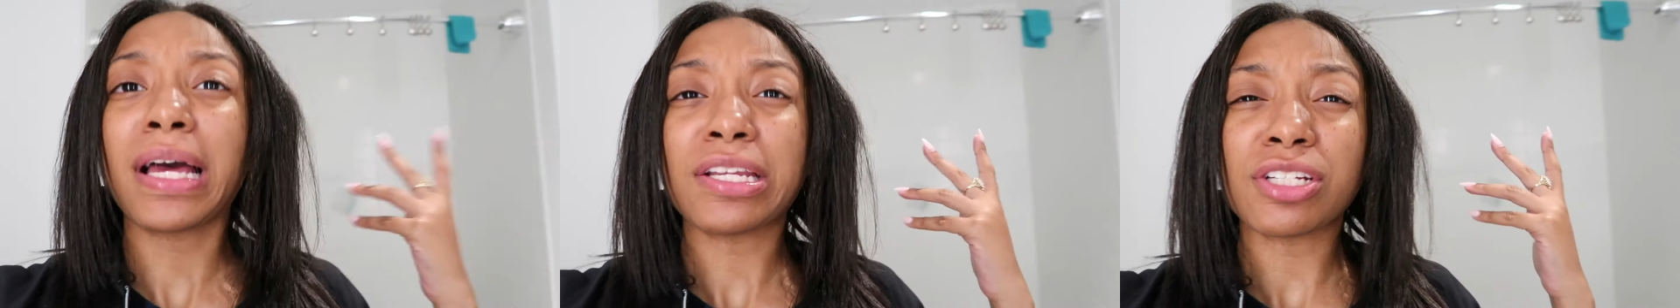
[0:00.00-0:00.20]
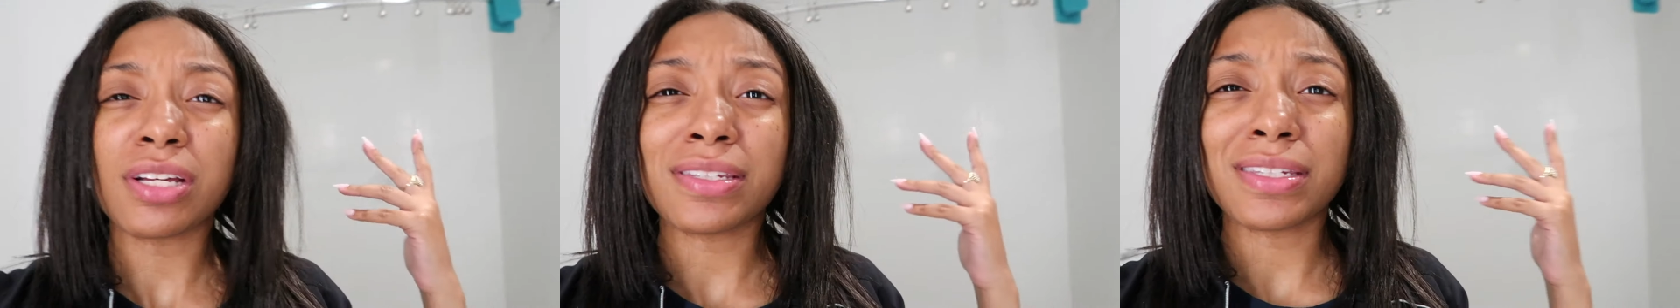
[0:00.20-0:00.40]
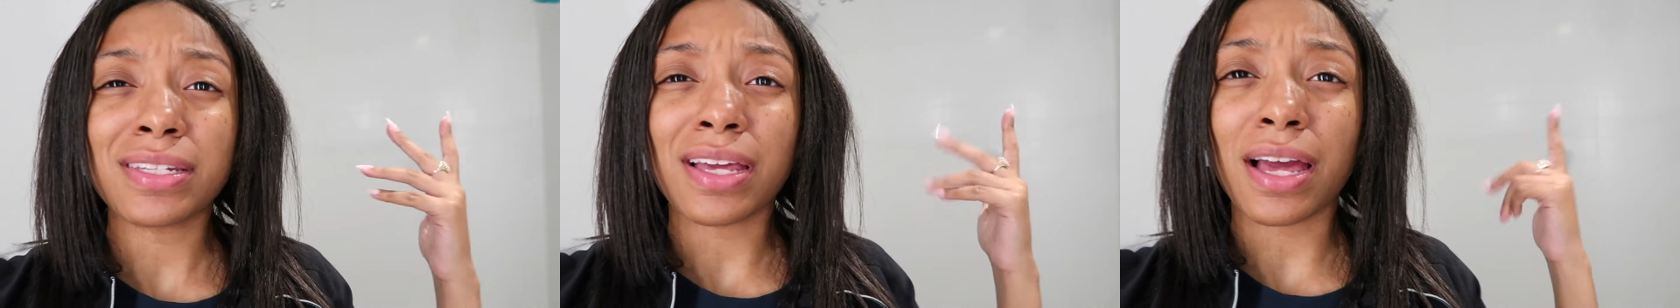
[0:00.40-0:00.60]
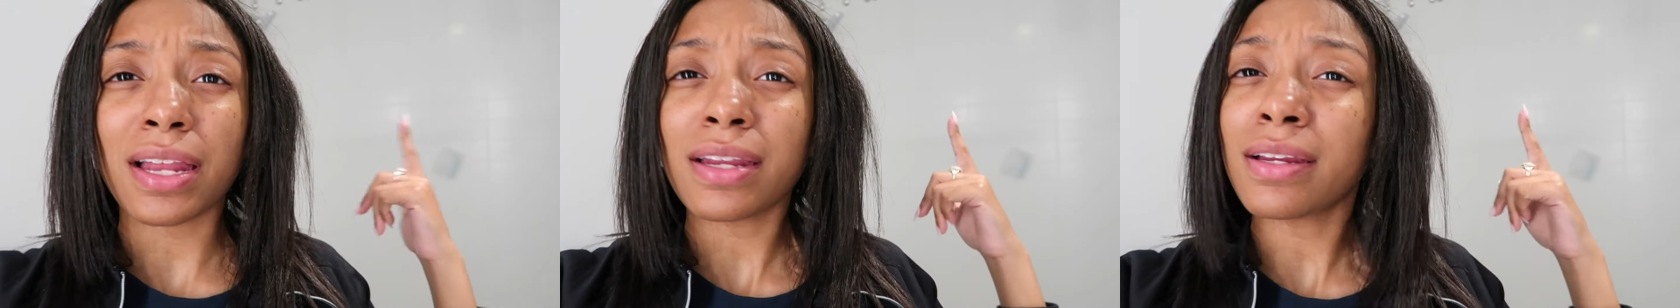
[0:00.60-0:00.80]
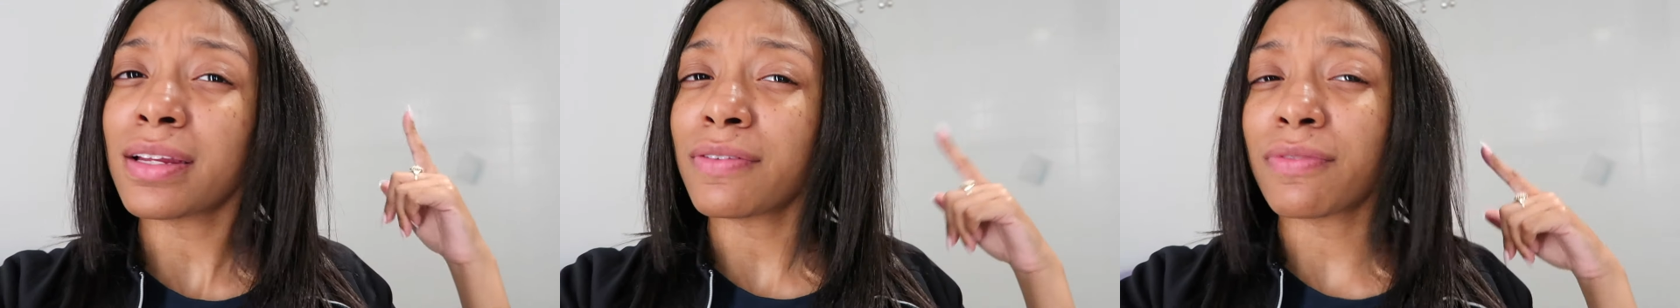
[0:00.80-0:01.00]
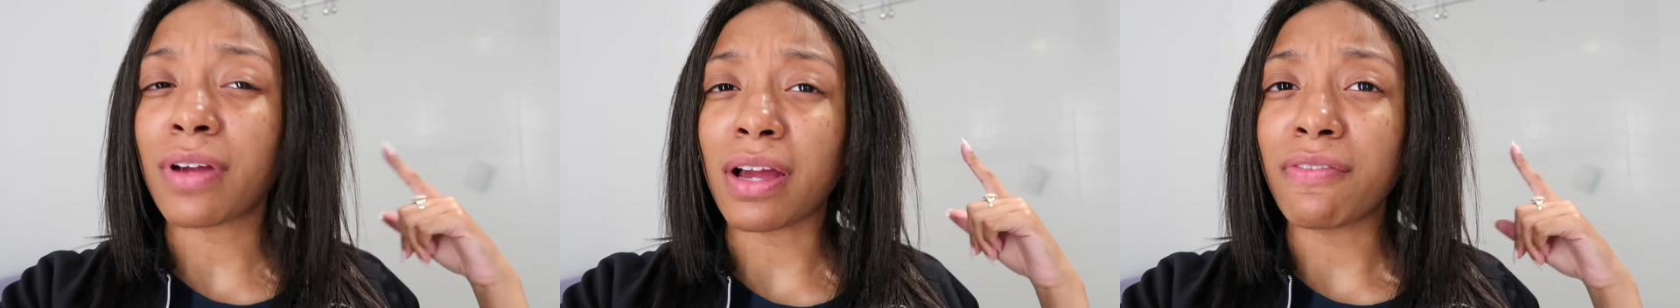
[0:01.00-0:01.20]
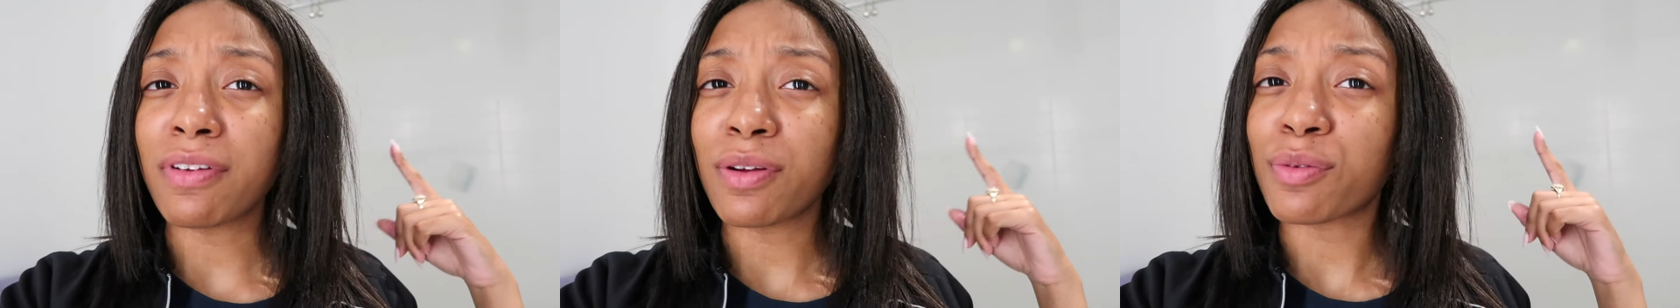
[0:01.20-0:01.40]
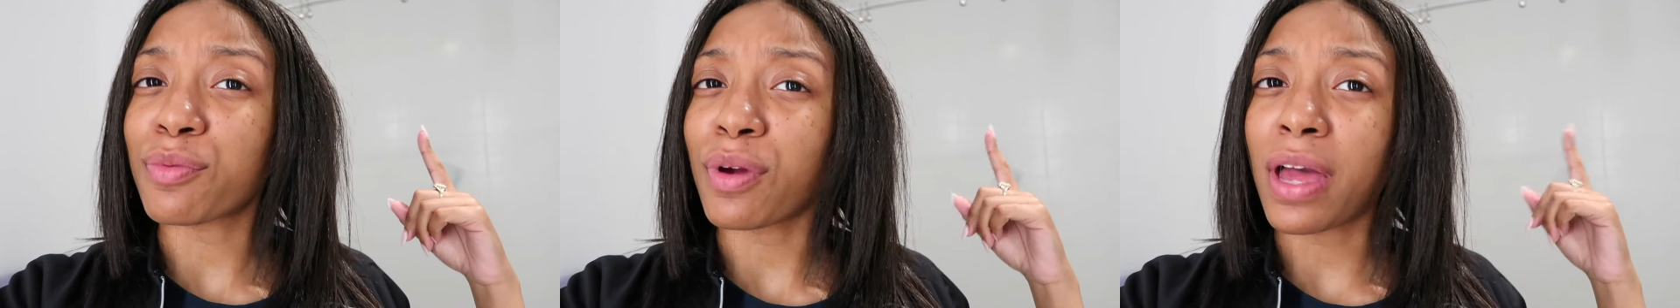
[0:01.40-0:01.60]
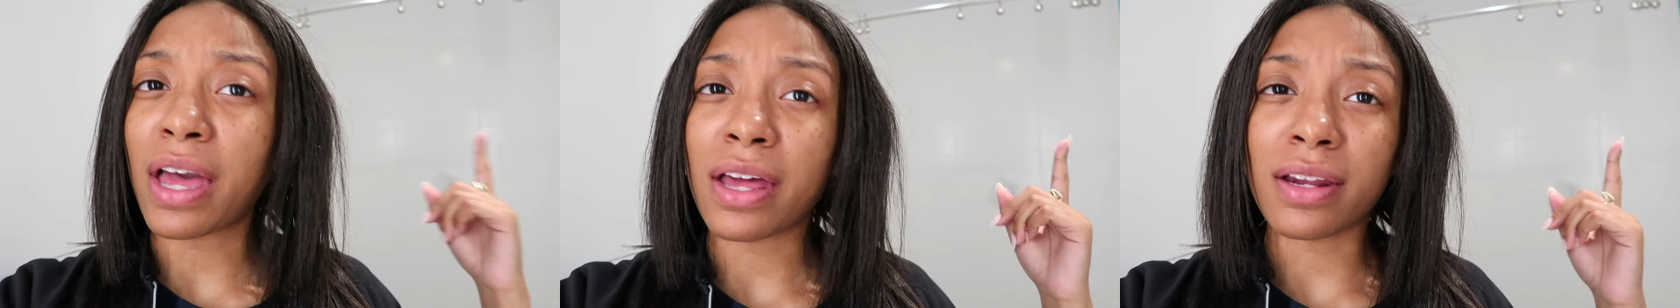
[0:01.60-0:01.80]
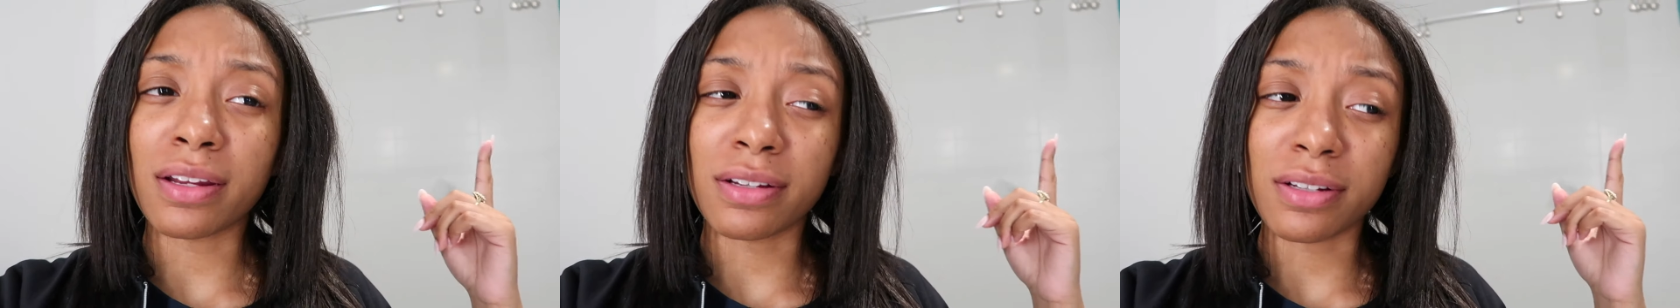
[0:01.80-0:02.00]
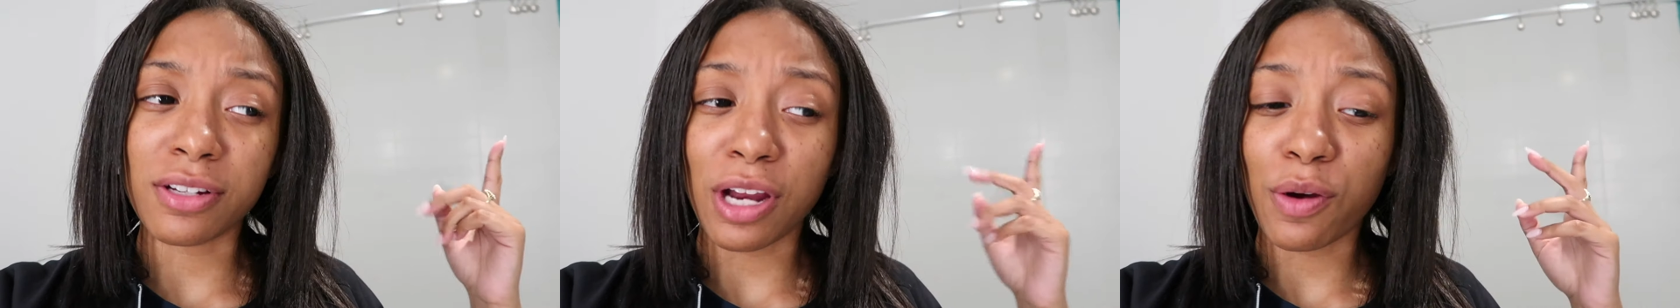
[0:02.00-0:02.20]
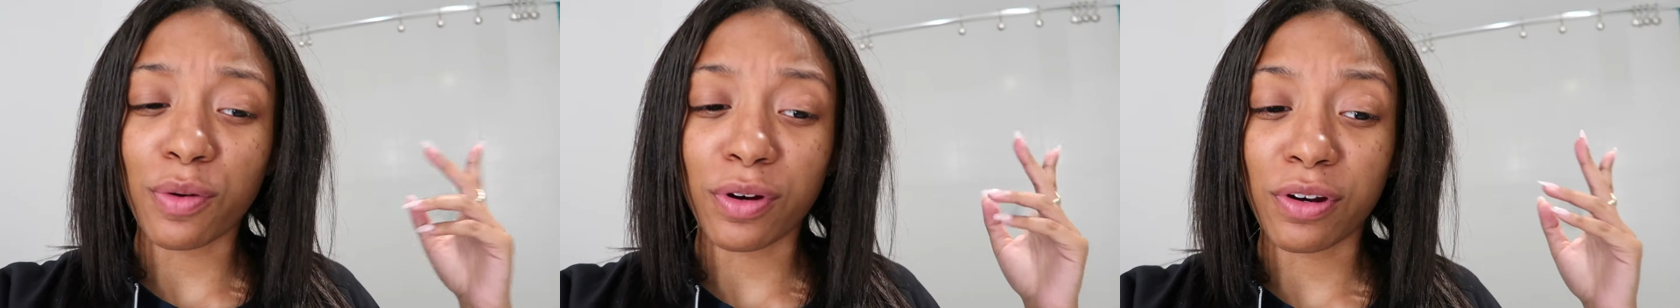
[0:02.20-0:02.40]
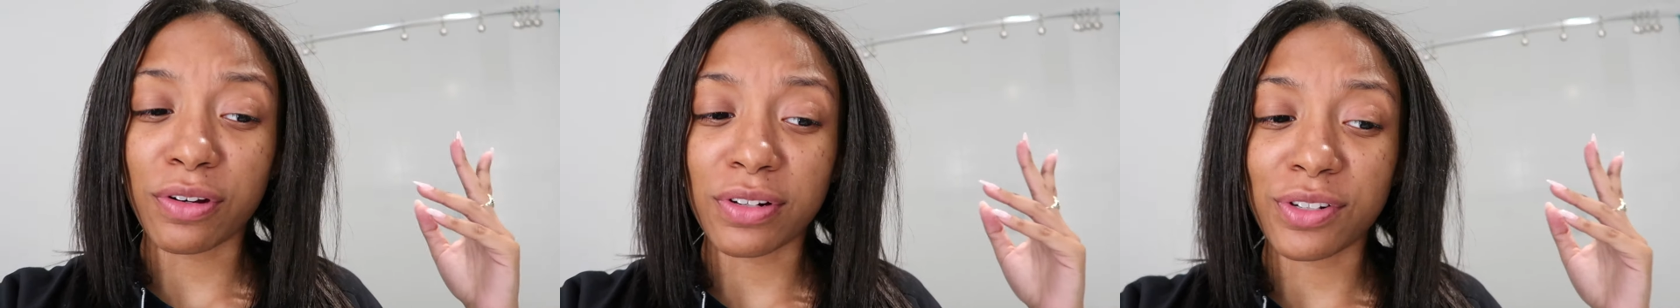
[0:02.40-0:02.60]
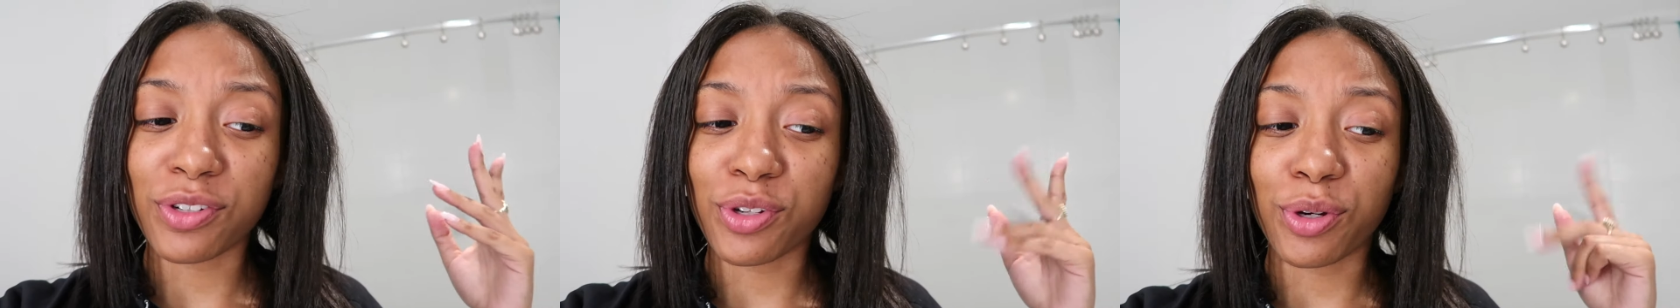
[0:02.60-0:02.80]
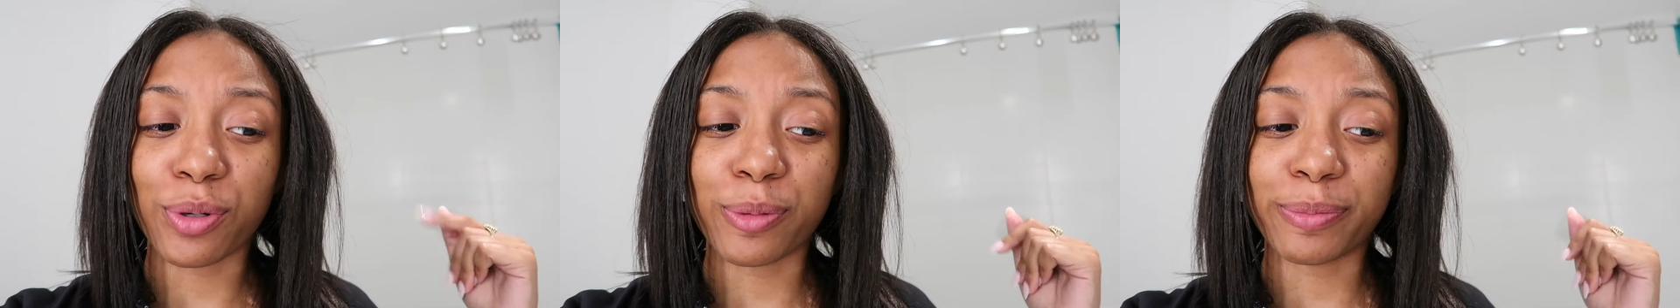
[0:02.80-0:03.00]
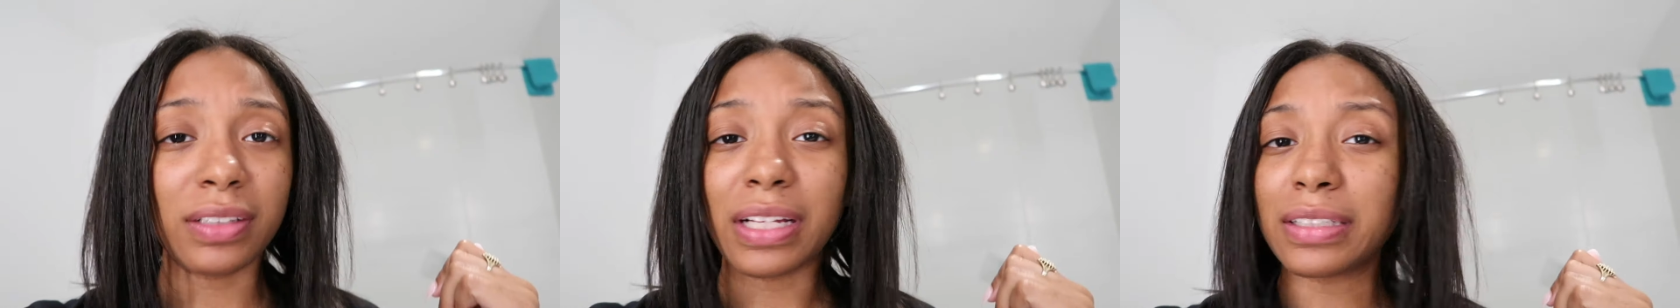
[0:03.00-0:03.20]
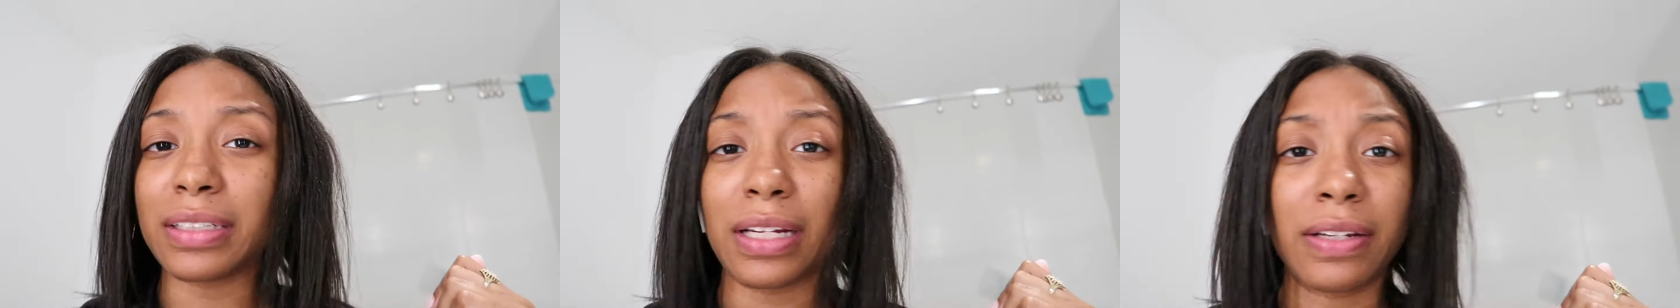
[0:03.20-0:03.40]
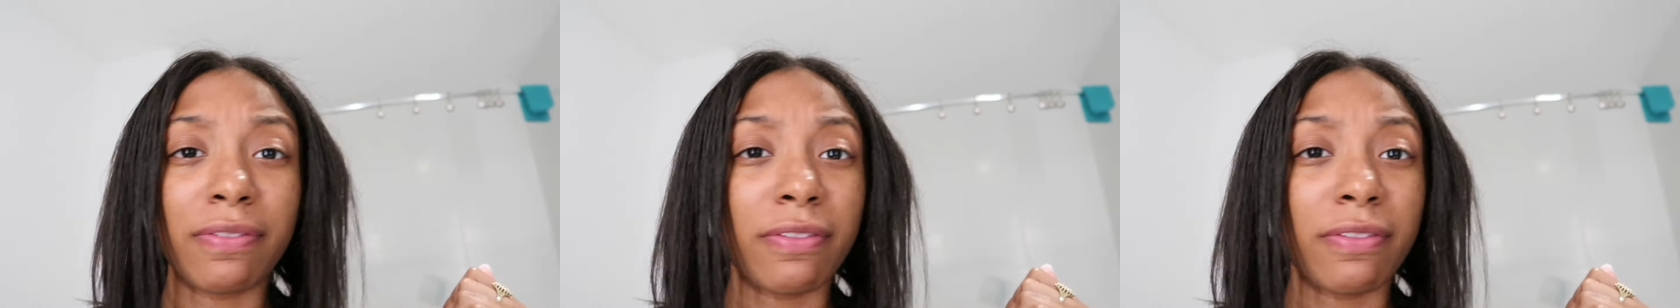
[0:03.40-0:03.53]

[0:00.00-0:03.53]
But as y'all see, I haven't had a shower curtain, so that's not